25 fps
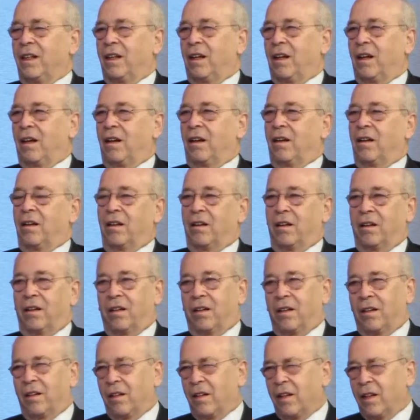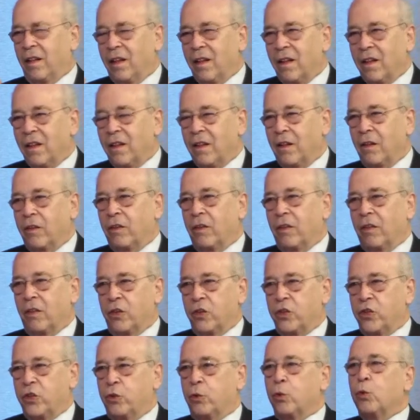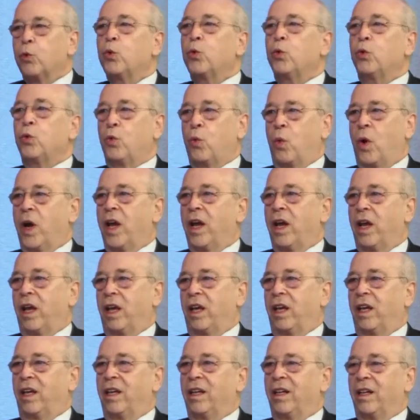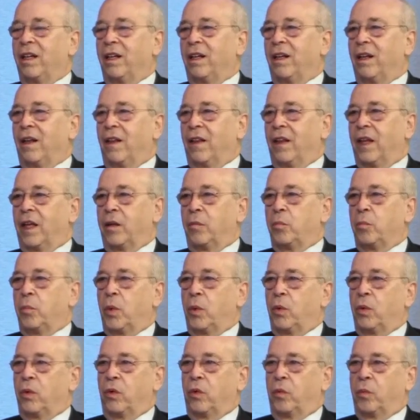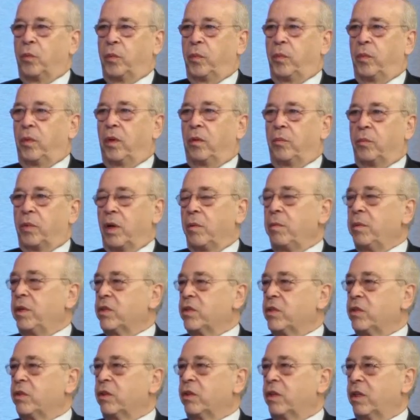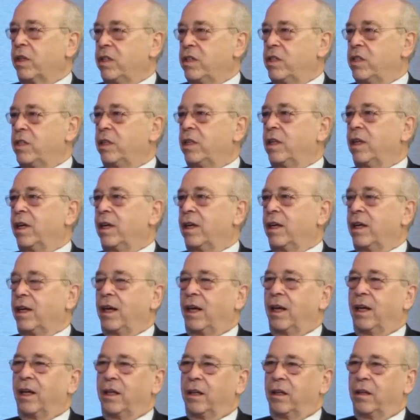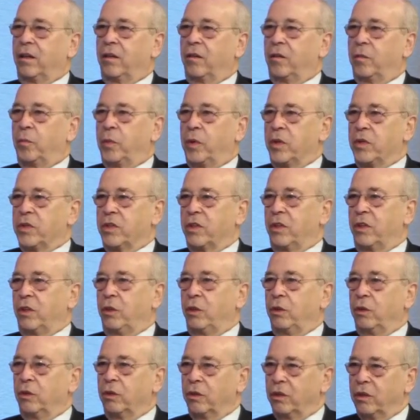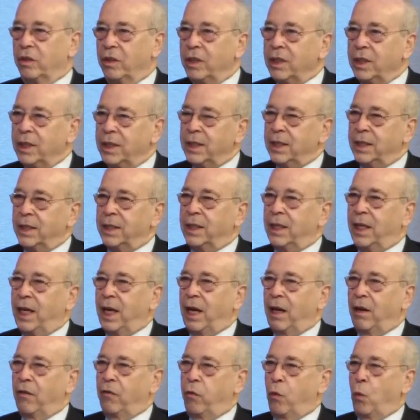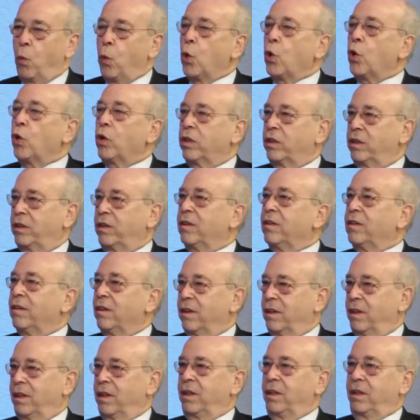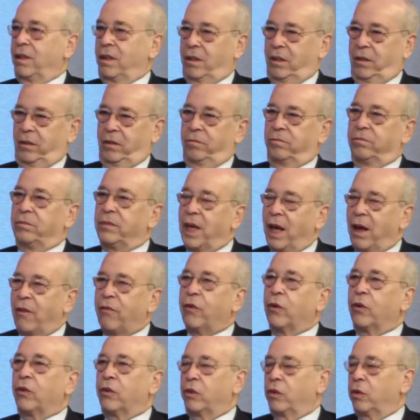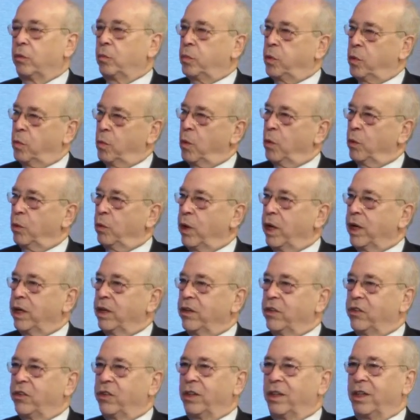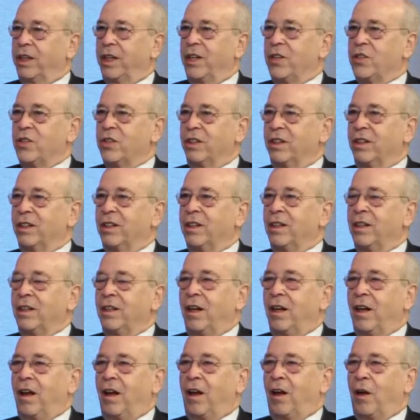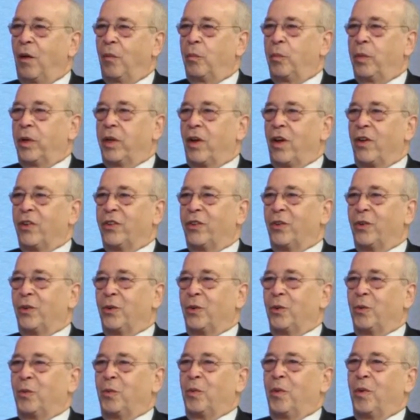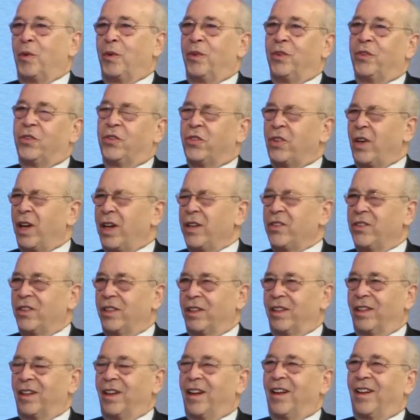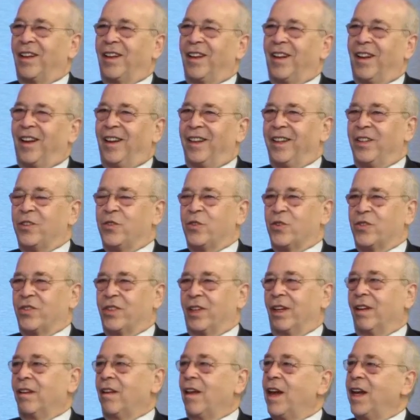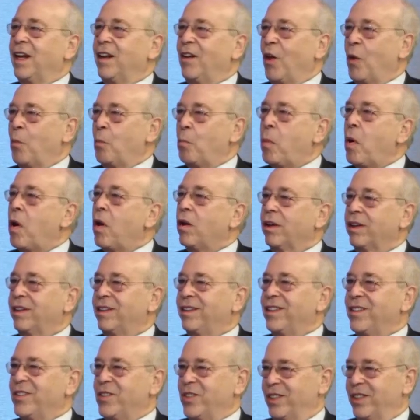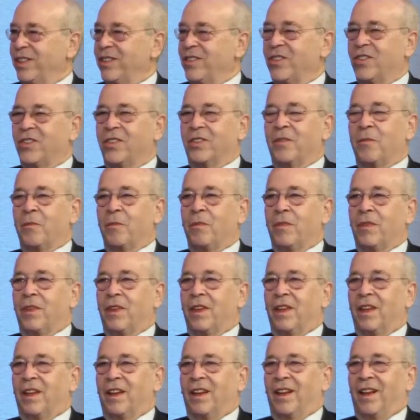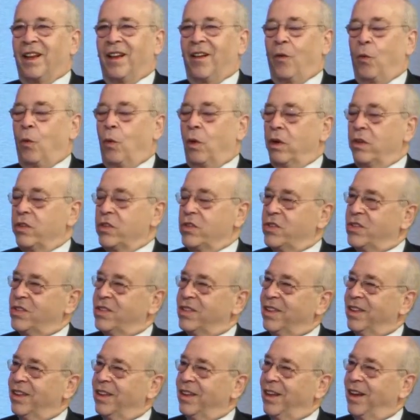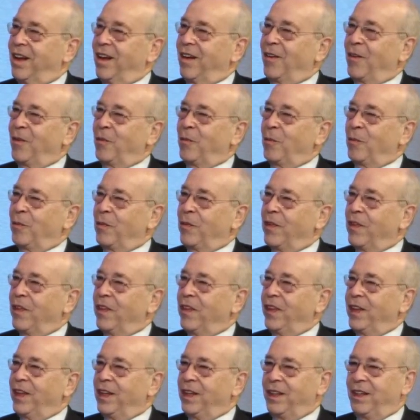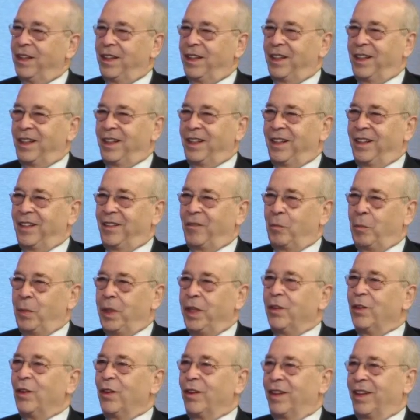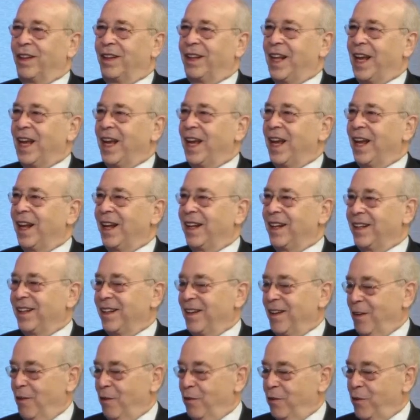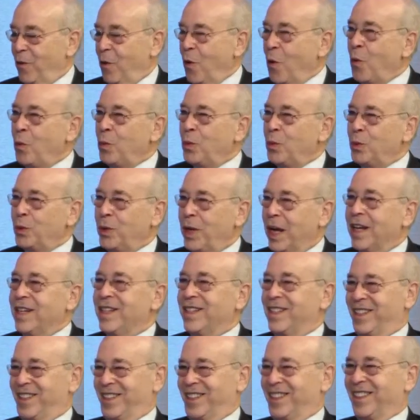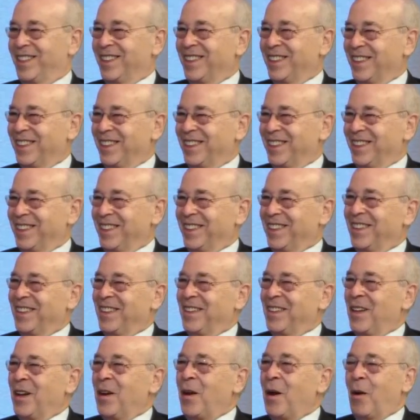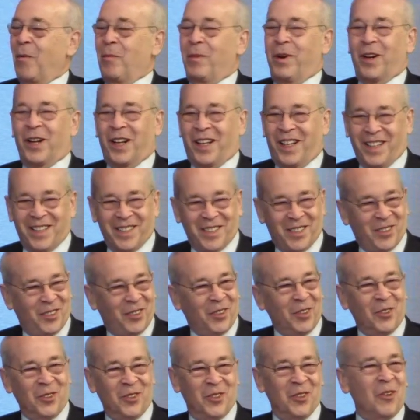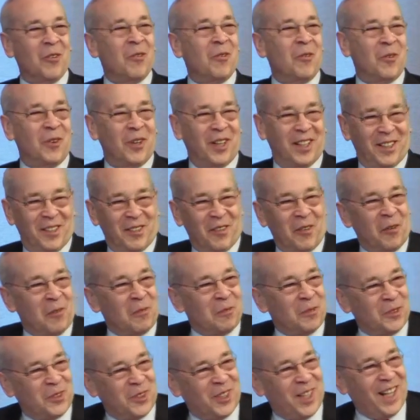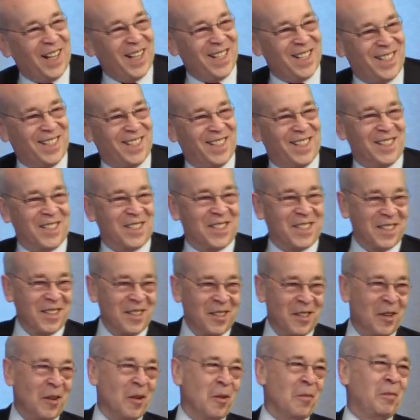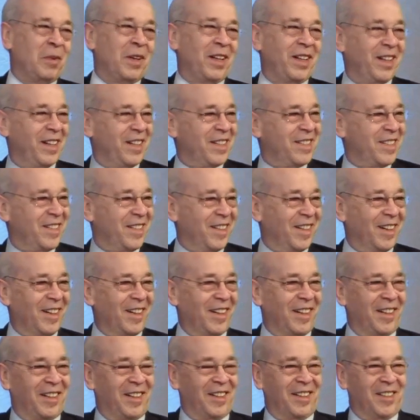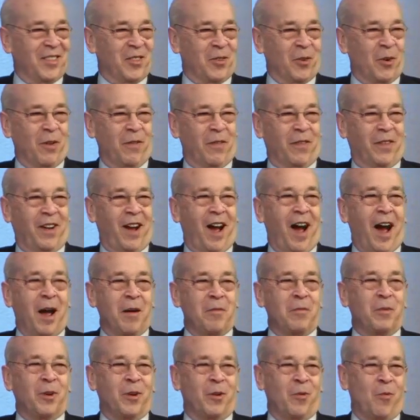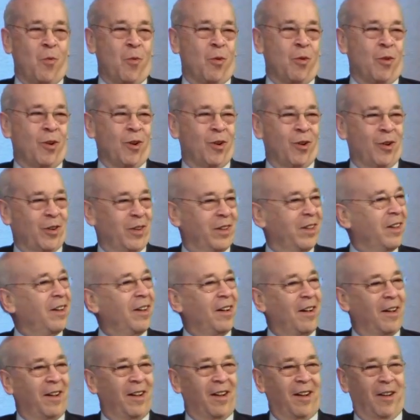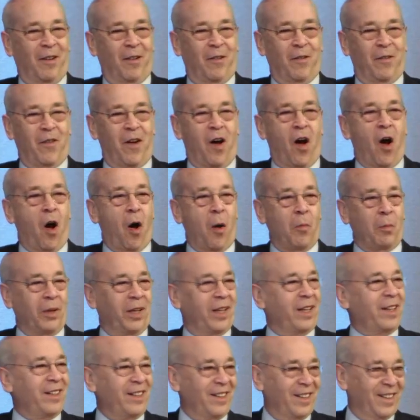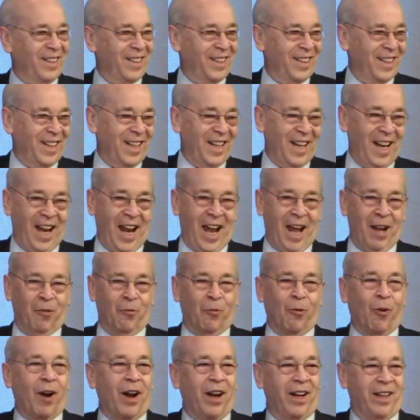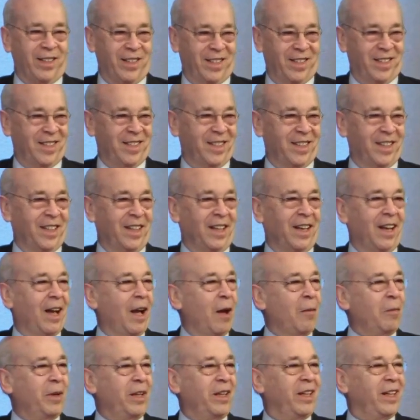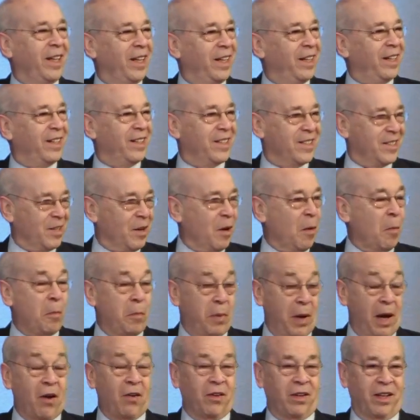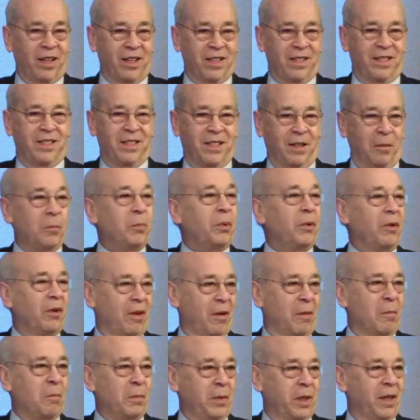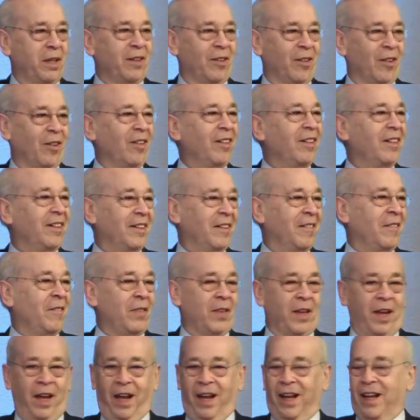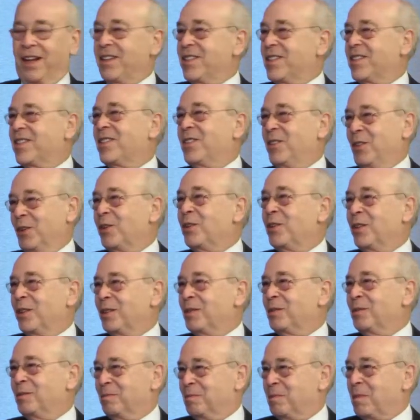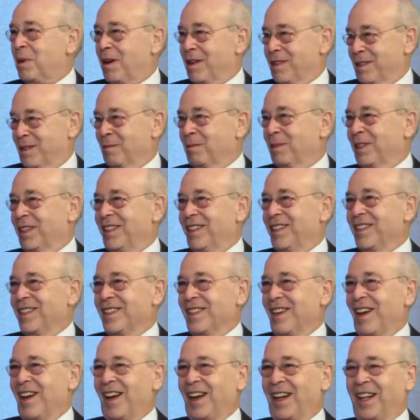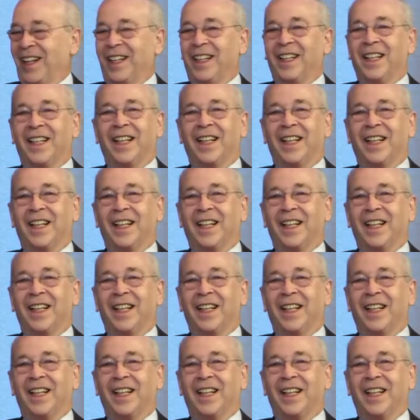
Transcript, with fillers: uh, the, the shrewd way that both Prime Minister Kishida and President Yoon have worked the effort to promote reconciliation, um, but also shines a, a, an interesting light on politicians, was um, the meal that they had of omurice. Mm-hmm. Americans don't rice. know what omurice ah, is, but it's a sort of hybrid word of omelet and rice. I mean, it is about as simple a meal as you could possibly design.